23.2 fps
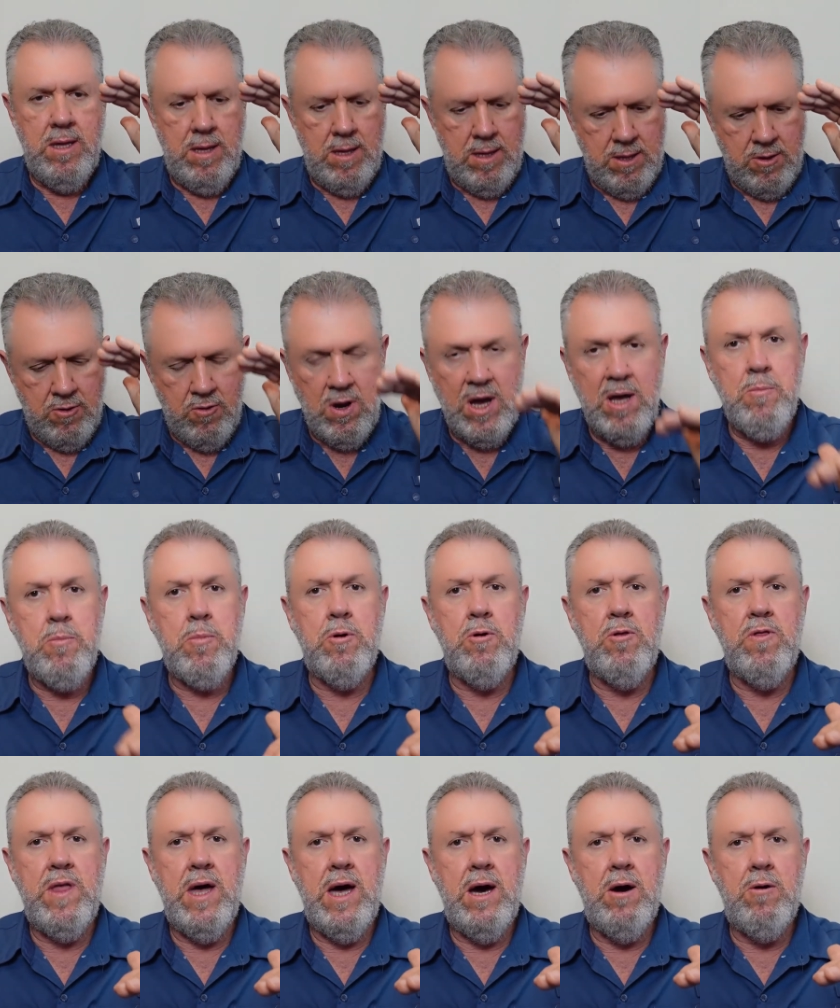
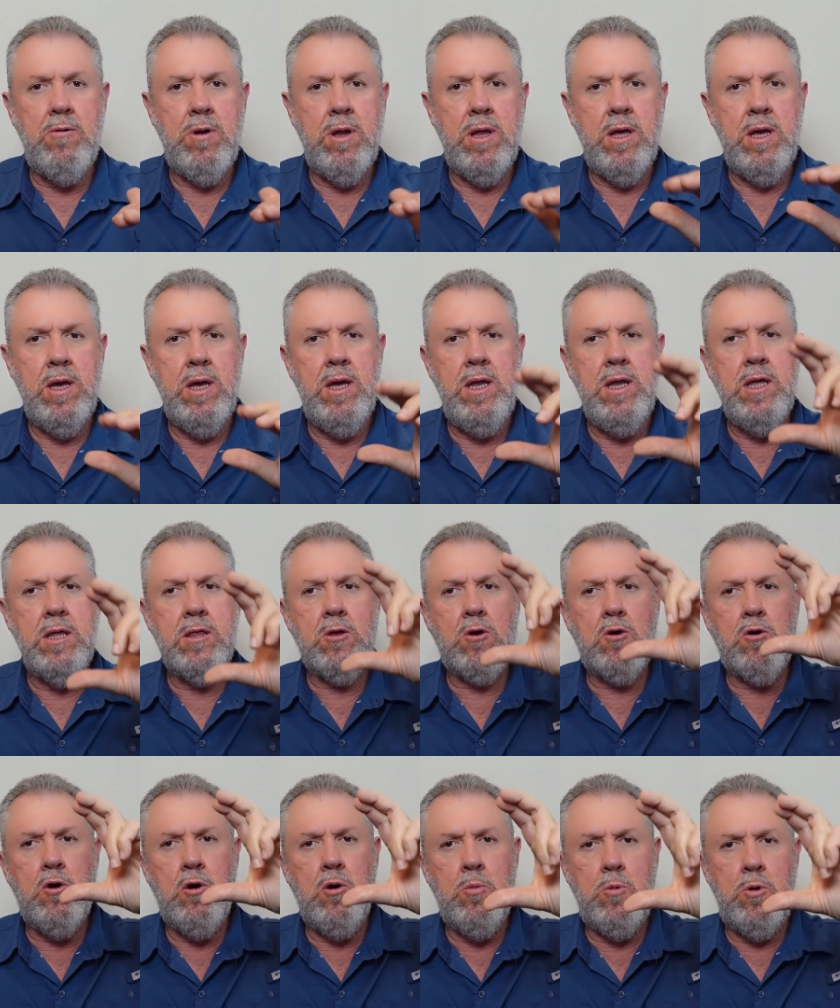trampled down and it
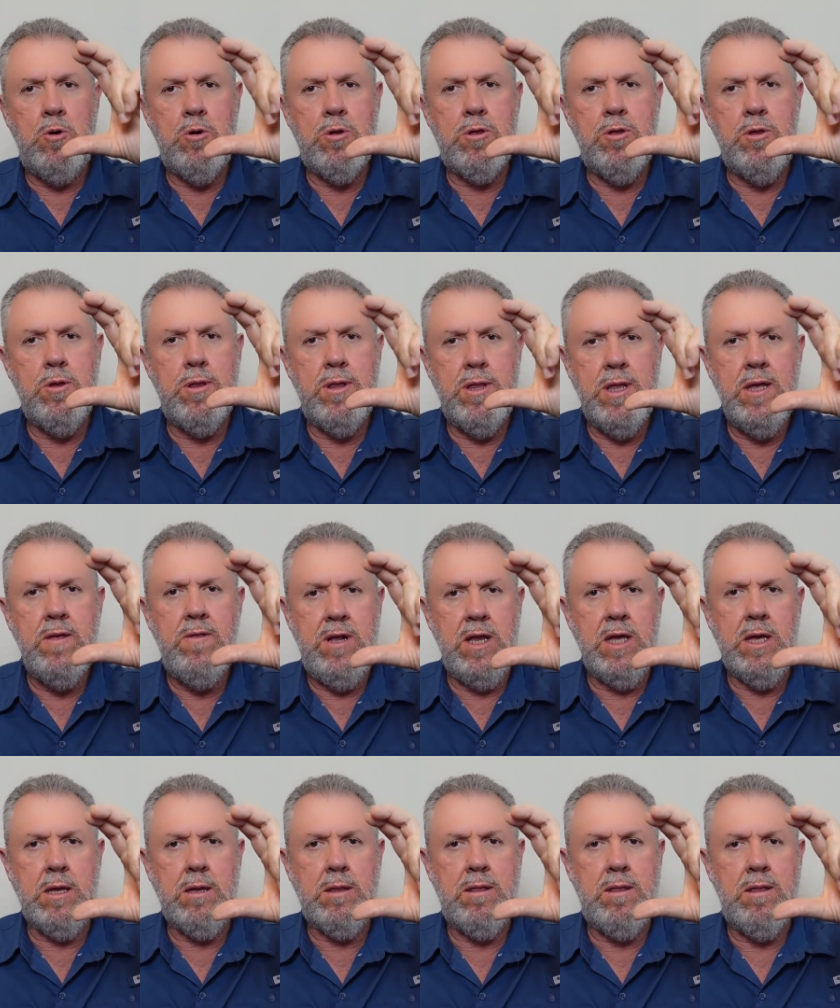covers the
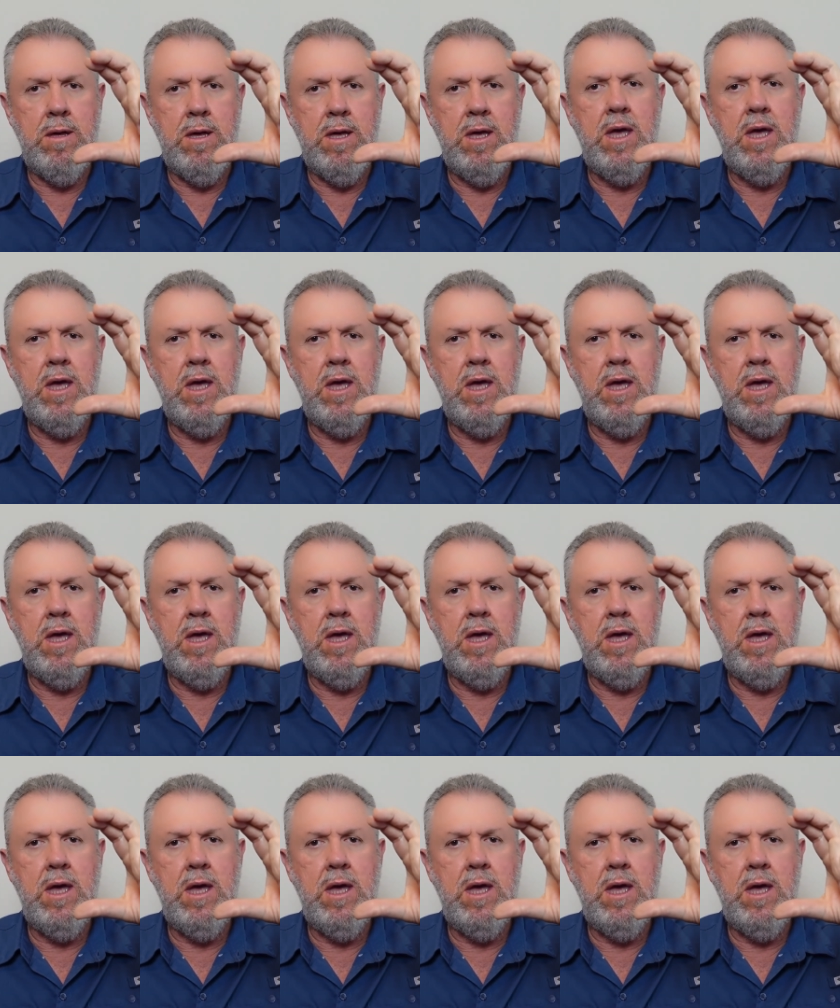seedlings